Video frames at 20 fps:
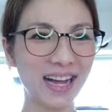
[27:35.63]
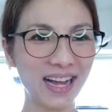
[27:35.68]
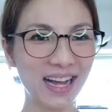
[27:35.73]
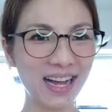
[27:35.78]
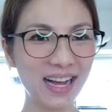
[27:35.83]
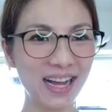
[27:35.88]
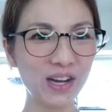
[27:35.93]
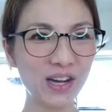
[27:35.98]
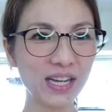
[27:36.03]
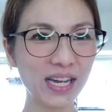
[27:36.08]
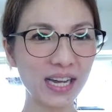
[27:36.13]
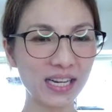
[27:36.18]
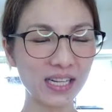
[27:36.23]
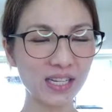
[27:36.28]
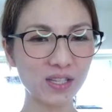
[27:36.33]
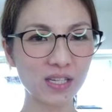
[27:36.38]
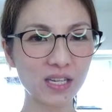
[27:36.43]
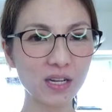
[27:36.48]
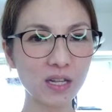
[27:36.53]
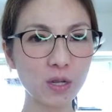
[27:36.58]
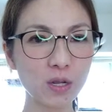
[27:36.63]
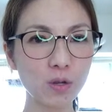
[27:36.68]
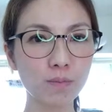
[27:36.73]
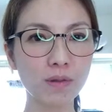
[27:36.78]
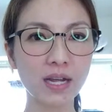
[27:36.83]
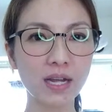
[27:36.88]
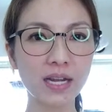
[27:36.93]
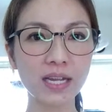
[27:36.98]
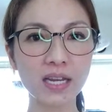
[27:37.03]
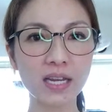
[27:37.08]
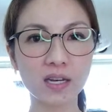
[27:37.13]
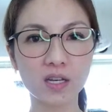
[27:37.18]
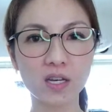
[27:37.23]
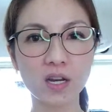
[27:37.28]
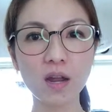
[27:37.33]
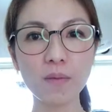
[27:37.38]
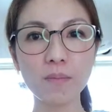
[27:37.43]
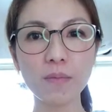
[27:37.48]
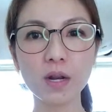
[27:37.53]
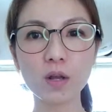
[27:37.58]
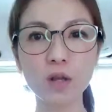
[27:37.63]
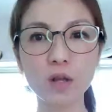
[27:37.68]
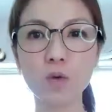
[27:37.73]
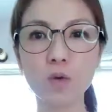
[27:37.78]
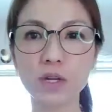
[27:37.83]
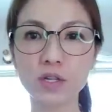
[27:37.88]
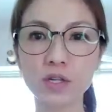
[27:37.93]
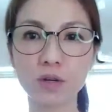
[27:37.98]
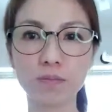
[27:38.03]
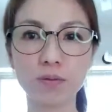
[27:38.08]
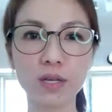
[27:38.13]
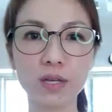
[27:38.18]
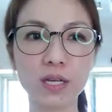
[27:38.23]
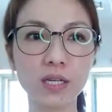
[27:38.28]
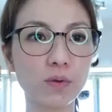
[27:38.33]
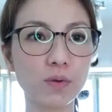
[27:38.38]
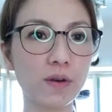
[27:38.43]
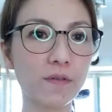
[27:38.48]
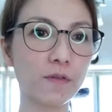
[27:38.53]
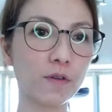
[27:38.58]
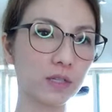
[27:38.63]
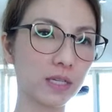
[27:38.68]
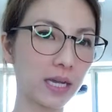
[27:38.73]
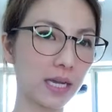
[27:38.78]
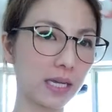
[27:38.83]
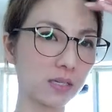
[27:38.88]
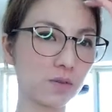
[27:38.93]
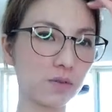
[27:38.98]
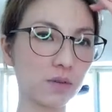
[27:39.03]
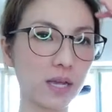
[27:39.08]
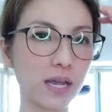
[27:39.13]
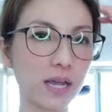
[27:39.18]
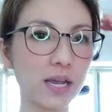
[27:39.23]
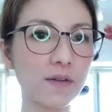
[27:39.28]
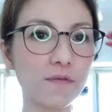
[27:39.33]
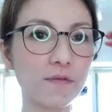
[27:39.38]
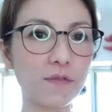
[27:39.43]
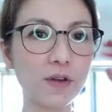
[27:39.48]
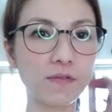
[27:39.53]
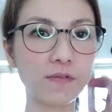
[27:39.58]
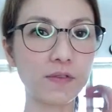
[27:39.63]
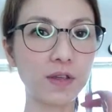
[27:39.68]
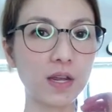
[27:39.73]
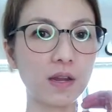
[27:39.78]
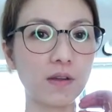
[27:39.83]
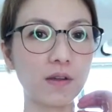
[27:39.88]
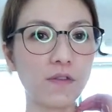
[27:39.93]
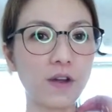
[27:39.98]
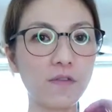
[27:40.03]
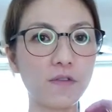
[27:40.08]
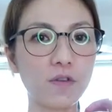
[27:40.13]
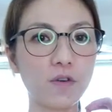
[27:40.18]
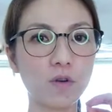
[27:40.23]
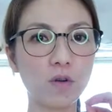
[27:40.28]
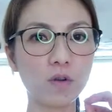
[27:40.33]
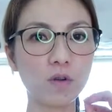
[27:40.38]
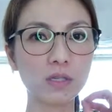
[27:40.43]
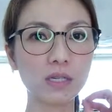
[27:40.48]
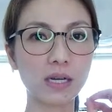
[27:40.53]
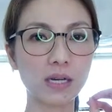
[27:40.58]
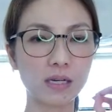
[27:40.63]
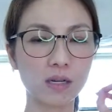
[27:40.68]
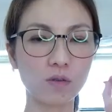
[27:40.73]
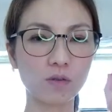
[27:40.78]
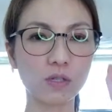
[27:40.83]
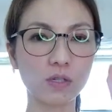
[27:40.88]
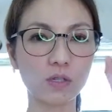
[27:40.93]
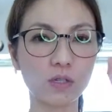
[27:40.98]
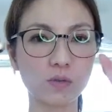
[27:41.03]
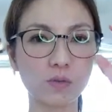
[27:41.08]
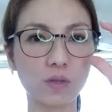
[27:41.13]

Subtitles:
Okay, dealing with blind cat, not medical question. Please read full text. Okay, 5-year-old diagnosis with